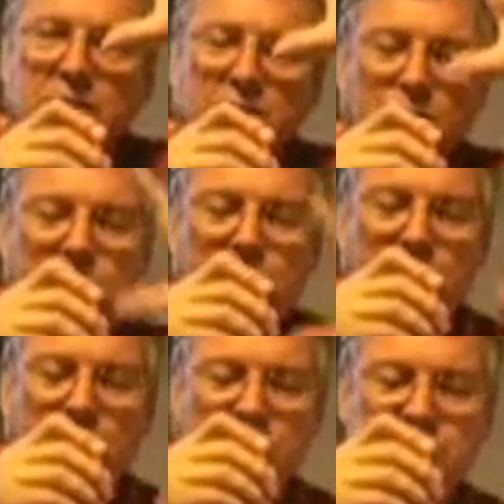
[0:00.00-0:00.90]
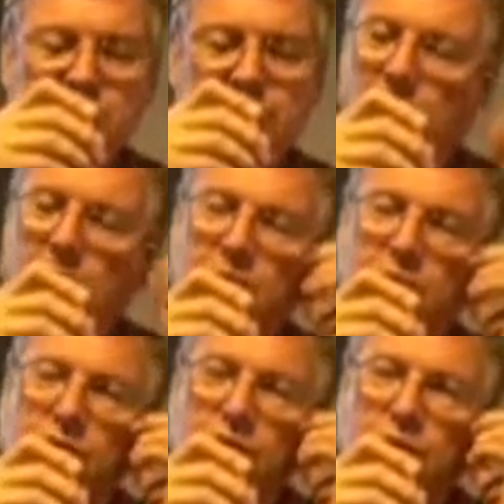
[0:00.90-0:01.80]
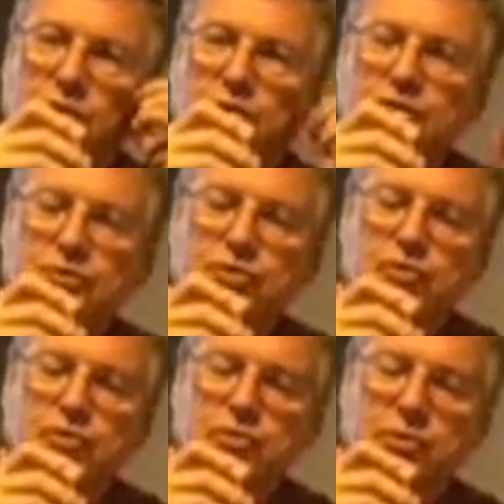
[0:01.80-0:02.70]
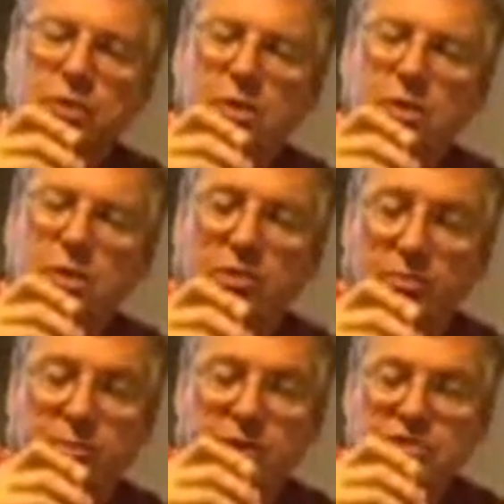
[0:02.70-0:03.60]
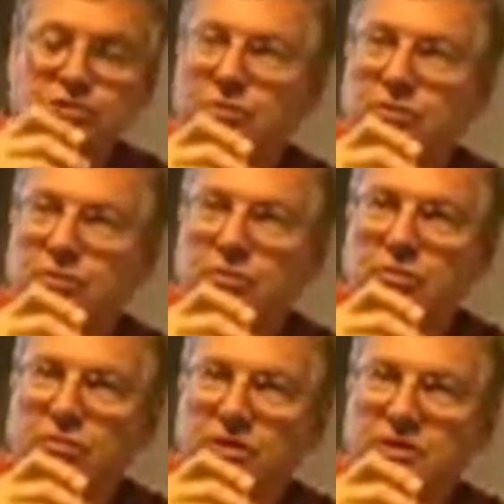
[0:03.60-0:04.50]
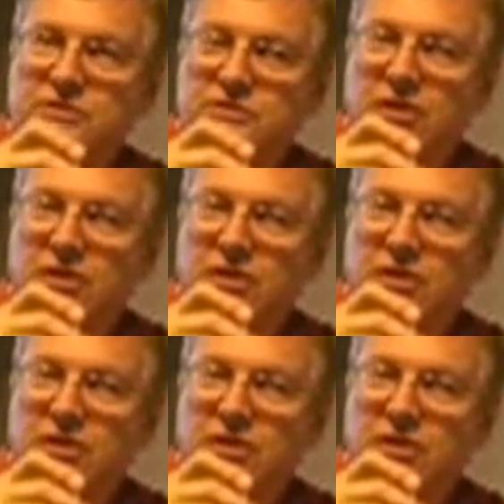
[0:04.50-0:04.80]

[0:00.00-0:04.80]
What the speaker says: will correspond to the pressure that's